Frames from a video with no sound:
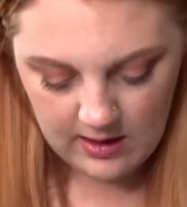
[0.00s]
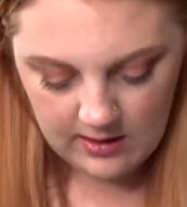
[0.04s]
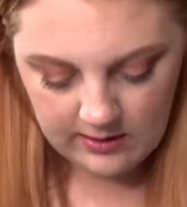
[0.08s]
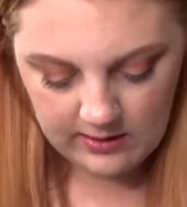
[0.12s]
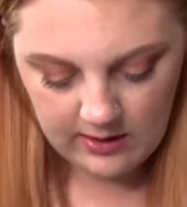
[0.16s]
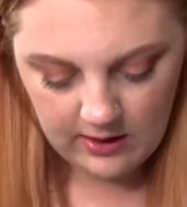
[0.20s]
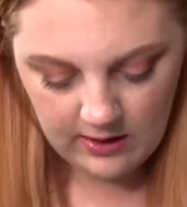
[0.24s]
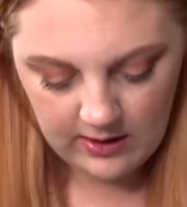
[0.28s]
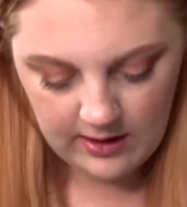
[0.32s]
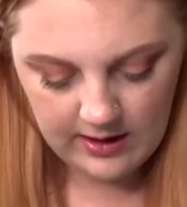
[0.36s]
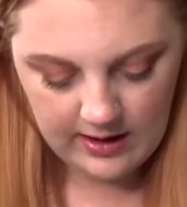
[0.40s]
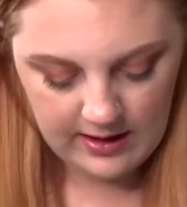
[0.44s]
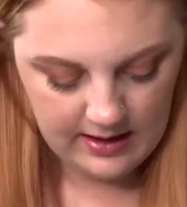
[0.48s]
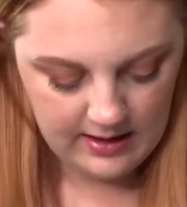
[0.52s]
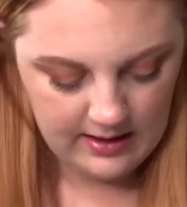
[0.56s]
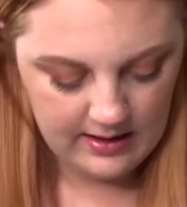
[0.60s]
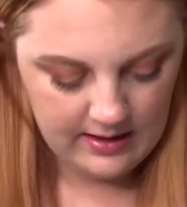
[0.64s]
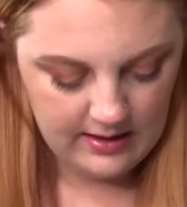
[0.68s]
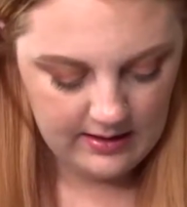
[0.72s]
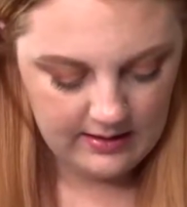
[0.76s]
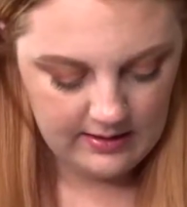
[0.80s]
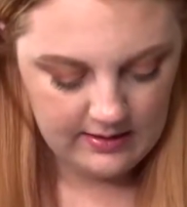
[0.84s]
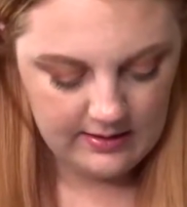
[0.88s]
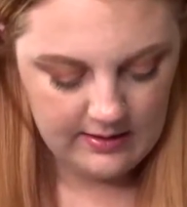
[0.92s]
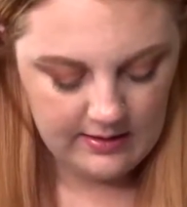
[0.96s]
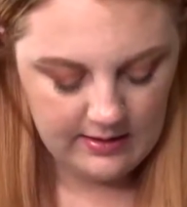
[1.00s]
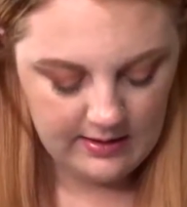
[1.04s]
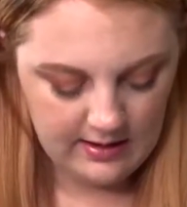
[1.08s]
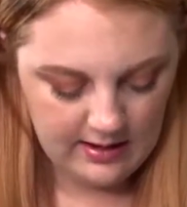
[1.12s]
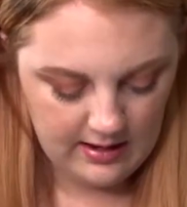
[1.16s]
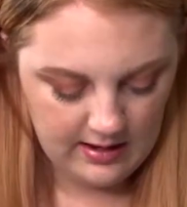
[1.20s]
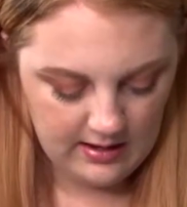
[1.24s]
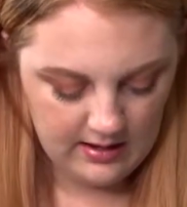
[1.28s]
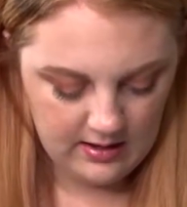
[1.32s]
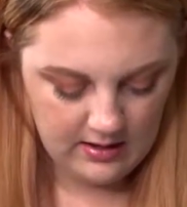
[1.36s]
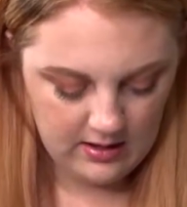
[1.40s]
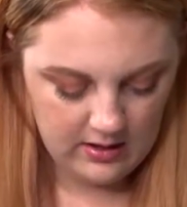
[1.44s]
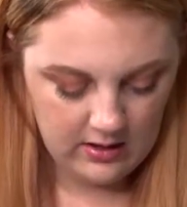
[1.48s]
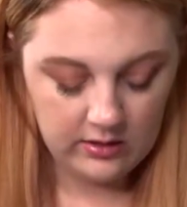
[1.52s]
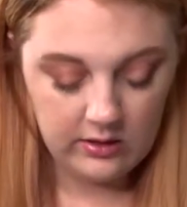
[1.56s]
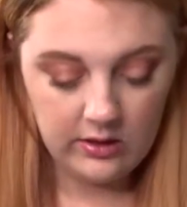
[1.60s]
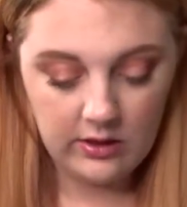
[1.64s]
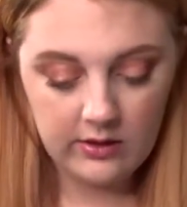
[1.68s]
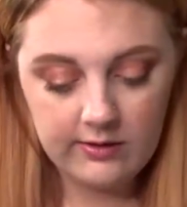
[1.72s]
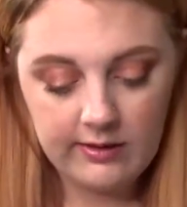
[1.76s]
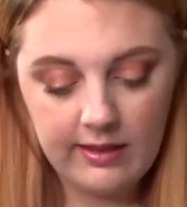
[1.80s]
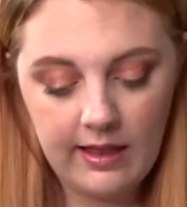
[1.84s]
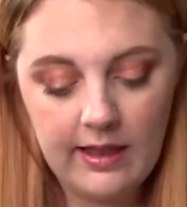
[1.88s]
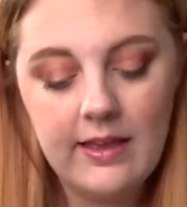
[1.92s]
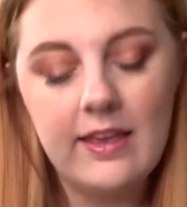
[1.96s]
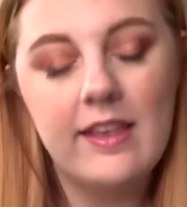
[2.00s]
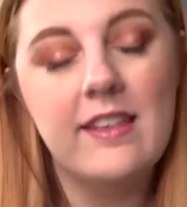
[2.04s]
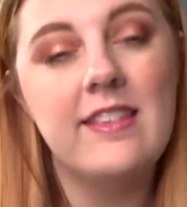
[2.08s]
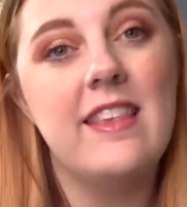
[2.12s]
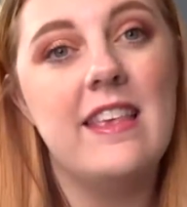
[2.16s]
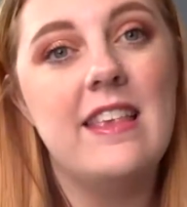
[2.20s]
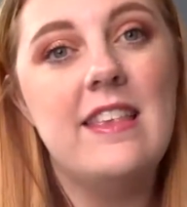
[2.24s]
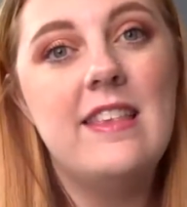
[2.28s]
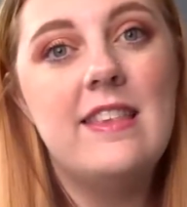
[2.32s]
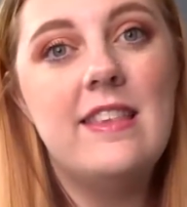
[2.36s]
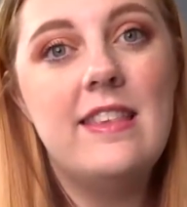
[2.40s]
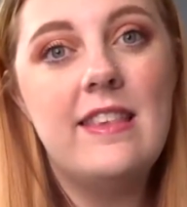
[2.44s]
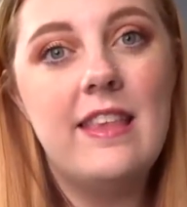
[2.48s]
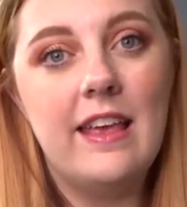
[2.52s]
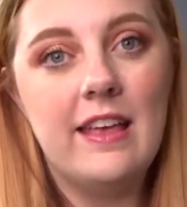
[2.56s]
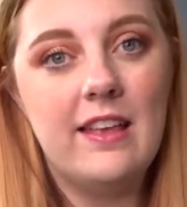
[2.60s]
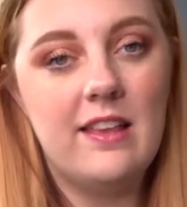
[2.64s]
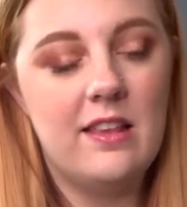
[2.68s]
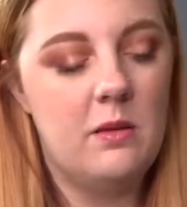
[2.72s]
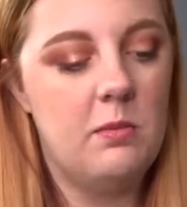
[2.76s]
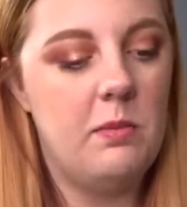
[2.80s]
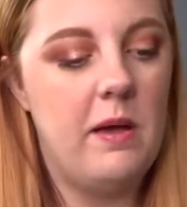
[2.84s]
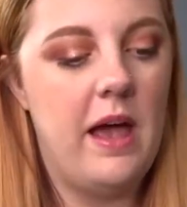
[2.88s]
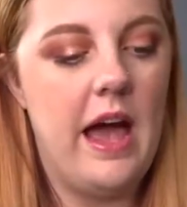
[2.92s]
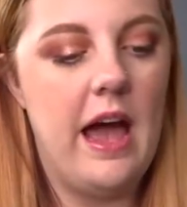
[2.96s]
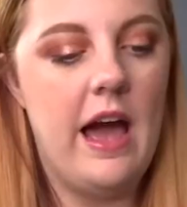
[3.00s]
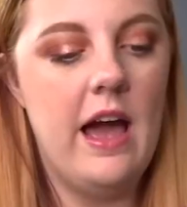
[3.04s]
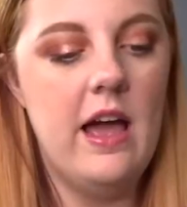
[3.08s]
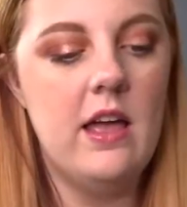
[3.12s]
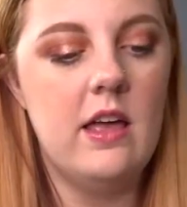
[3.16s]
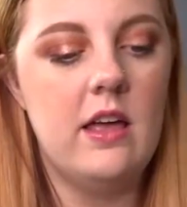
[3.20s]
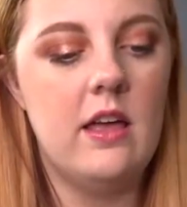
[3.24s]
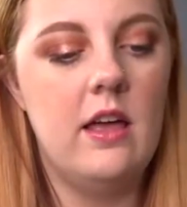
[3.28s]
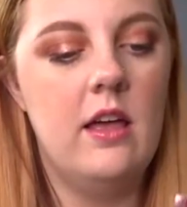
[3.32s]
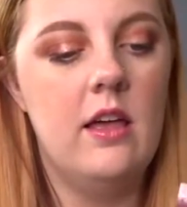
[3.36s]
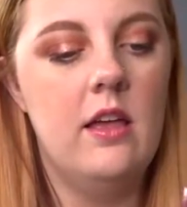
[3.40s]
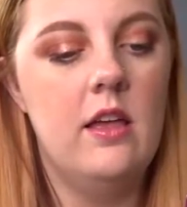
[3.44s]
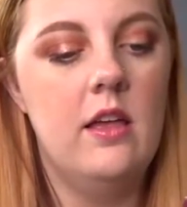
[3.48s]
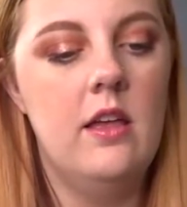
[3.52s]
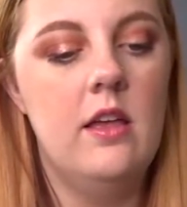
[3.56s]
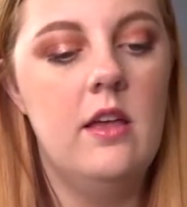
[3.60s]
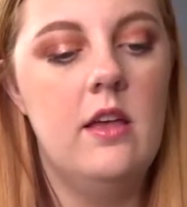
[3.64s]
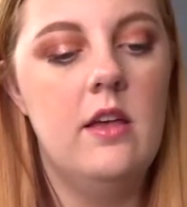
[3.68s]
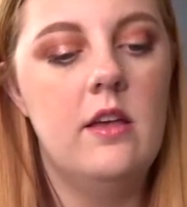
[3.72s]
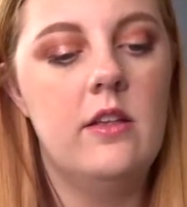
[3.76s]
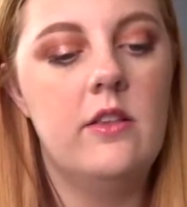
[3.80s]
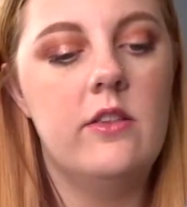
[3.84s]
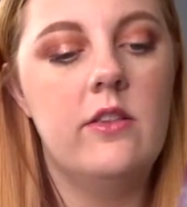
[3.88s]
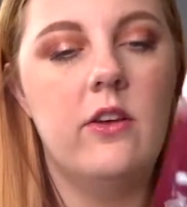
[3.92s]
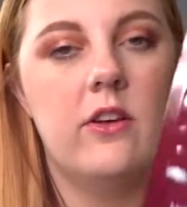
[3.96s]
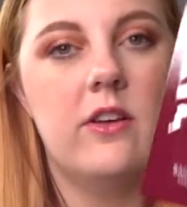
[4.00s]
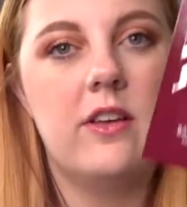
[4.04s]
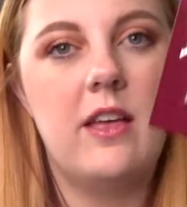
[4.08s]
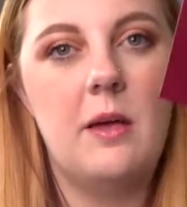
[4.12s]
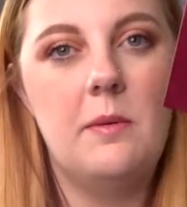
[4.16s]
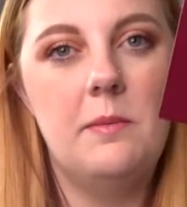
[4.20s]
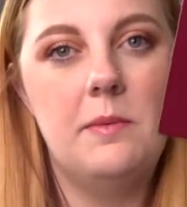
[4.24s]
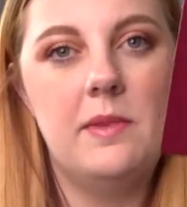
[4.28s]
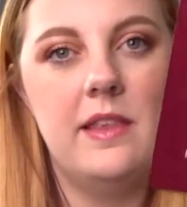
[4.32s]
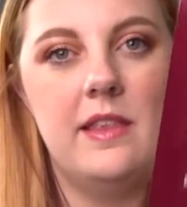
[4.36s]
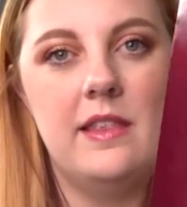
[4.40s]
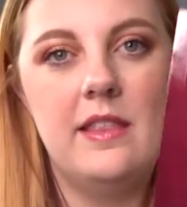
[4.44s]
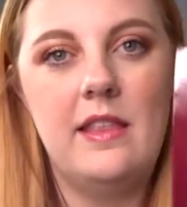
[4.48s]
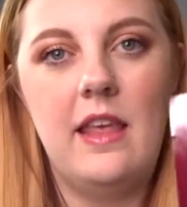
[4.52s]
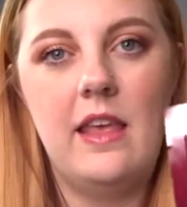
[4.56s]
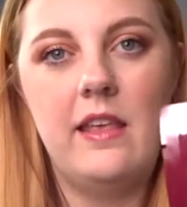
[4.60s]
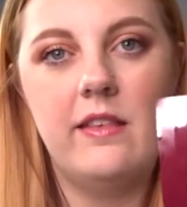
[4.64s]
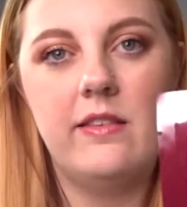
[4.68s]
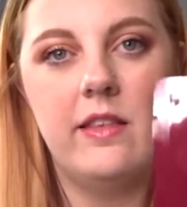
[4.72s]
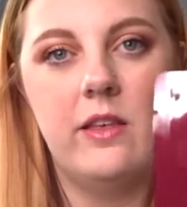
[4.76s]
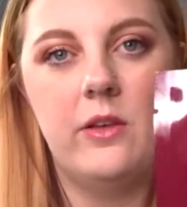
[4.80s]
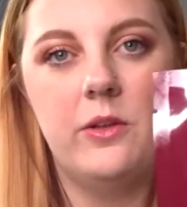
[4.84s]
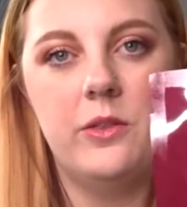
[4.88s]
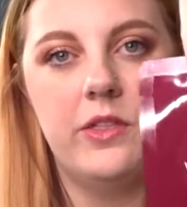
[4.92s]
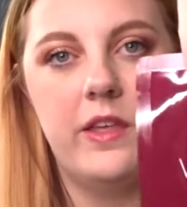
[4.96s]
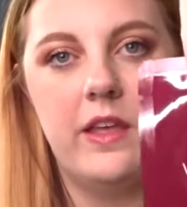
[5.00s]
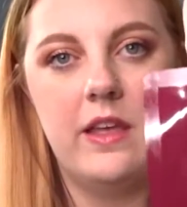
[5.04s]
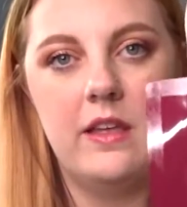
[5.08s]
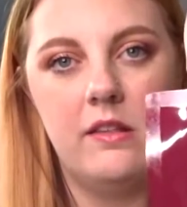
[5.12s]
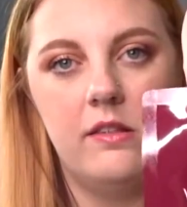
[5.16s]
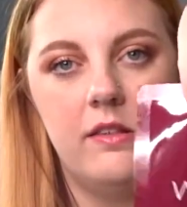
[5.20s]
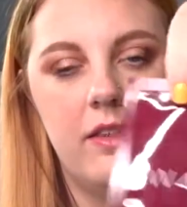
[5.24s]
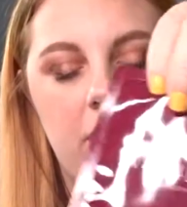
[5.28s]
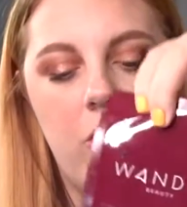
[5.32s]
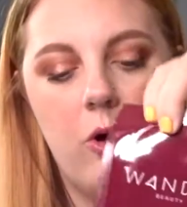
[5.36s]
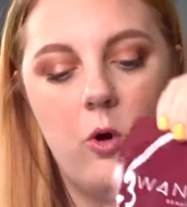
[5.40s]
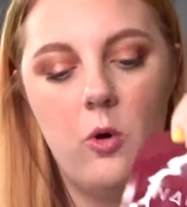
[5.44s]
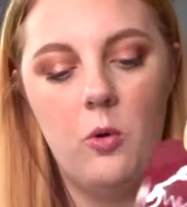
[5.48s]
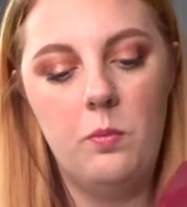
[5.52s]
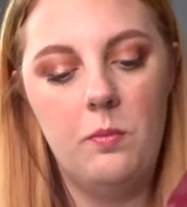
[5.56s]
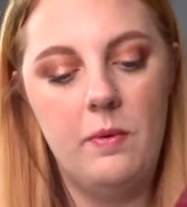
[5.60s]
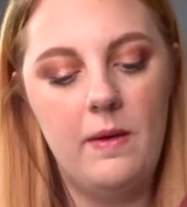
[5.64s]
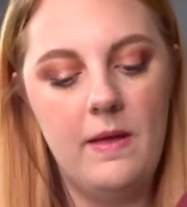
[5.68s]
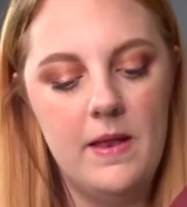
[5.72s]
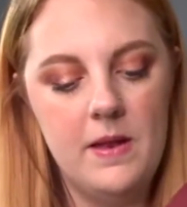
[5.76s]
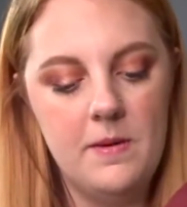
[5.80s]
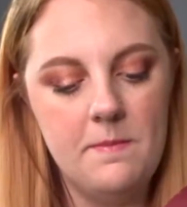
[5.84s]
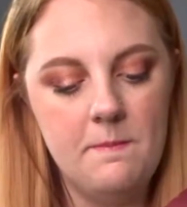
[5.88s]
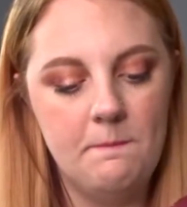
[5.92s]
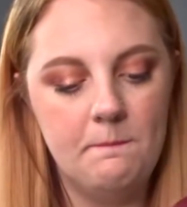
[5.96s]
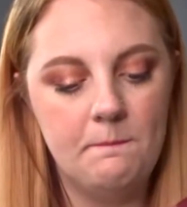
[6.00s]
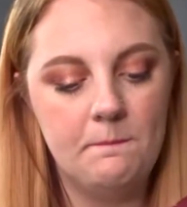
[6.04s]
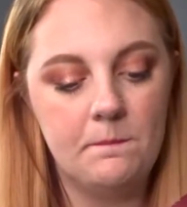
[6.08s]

There is, looks like it's a 6-pack, so it comes in these little things to open.